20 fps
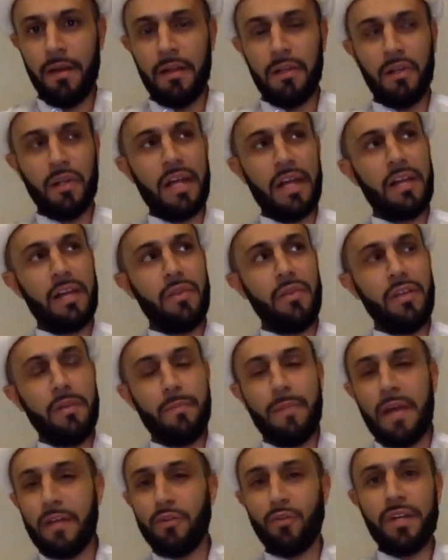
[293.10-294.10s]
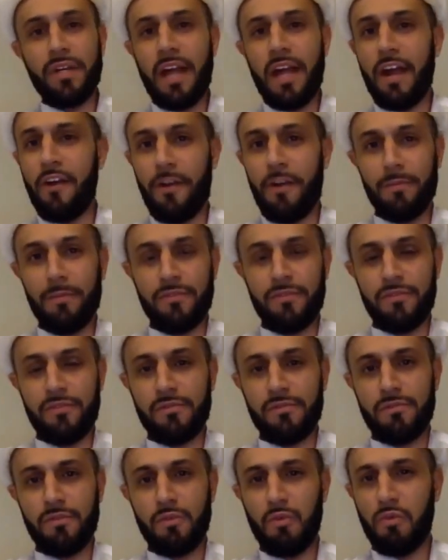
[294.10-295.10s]
like the Bedouin
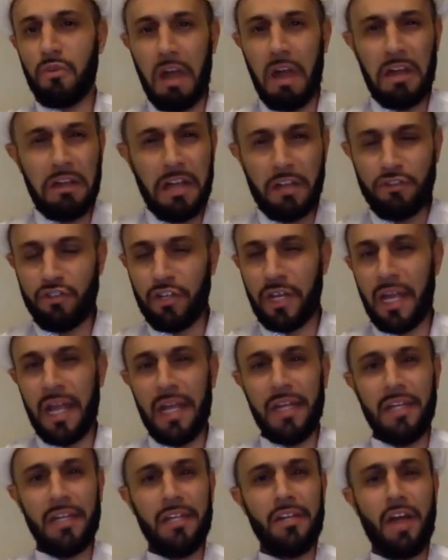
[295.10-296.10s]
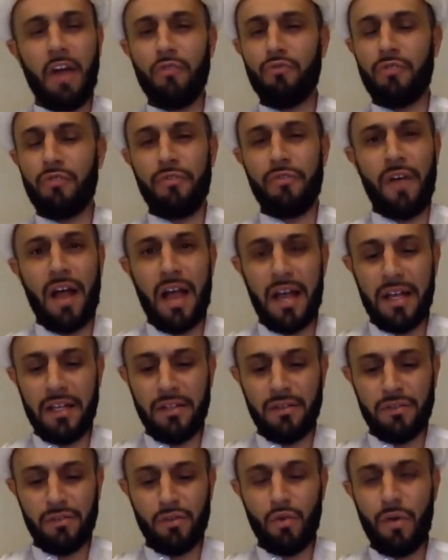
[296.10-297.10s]
Arabs, who were uneducated,
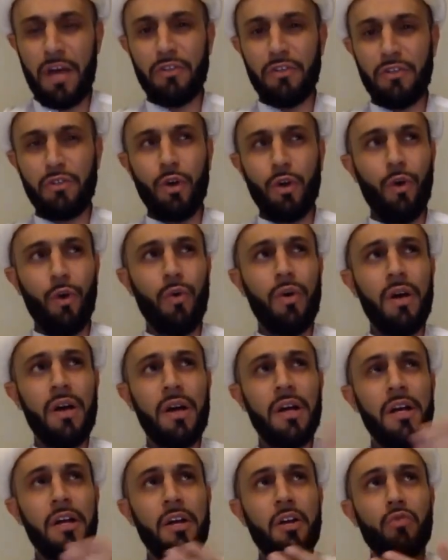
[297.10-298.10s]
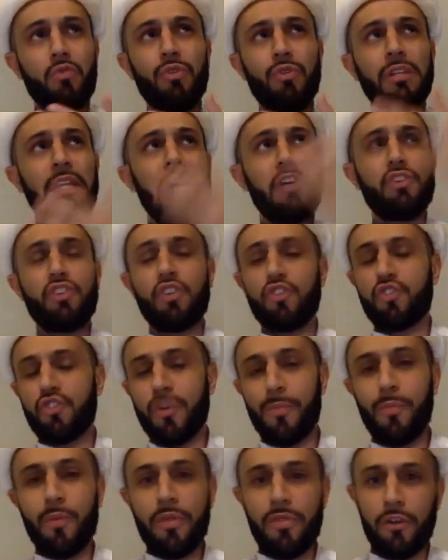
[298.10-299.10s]
unrefined, who had no
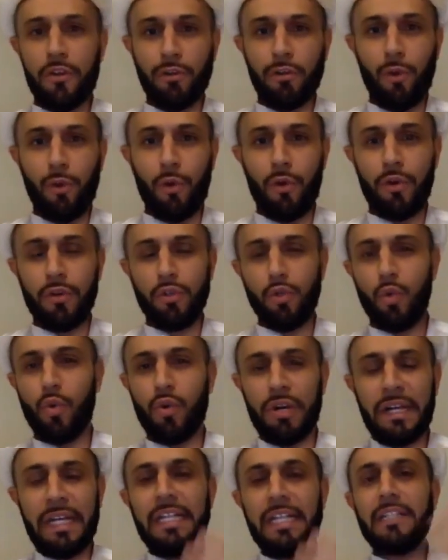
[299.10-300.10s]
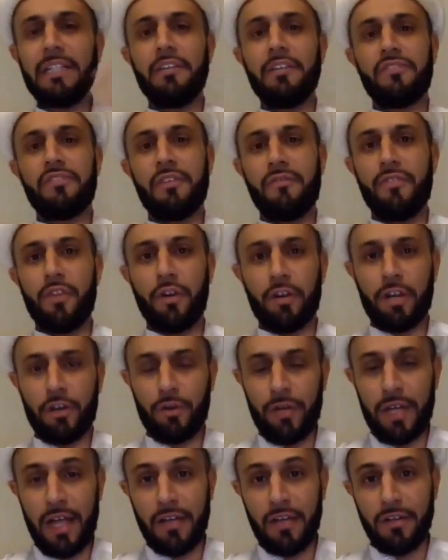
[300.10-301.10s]
relationship with their Lord, who were heedless of their
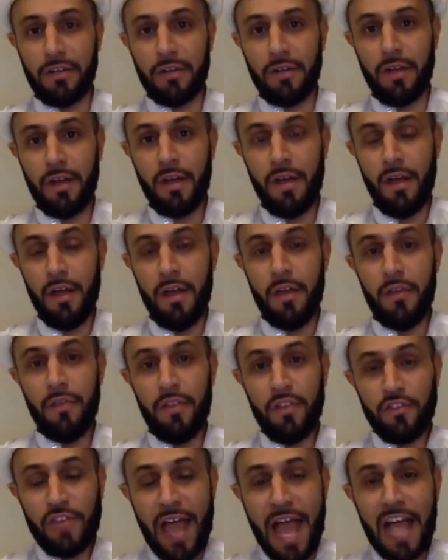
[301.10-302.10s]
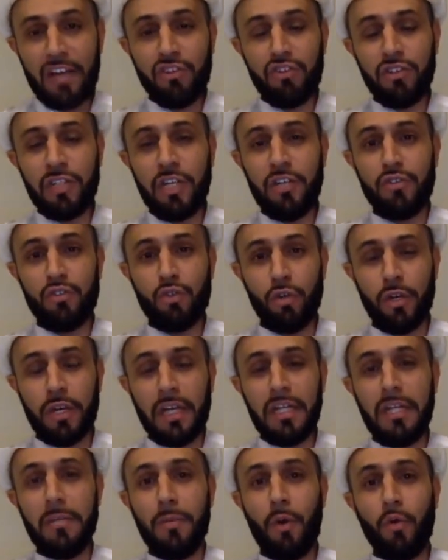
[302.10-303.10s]
Creator. This actually took
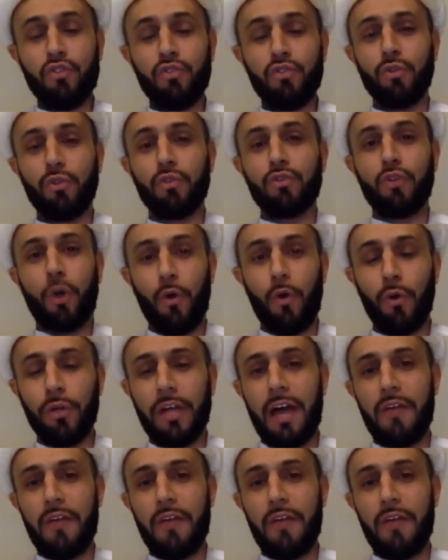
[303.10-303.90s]
an emotional toll